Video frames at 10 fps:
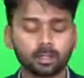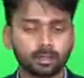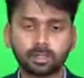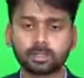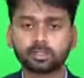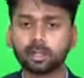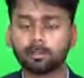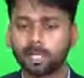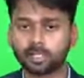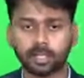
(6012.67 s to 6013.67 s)
This is the
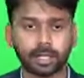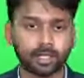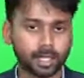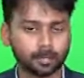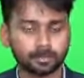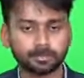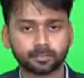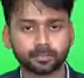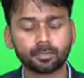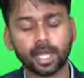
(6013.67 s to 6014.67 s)
basic idea
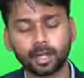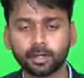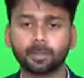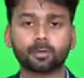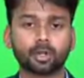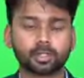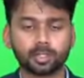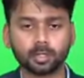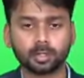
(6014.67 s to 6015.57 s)
behind reproduction.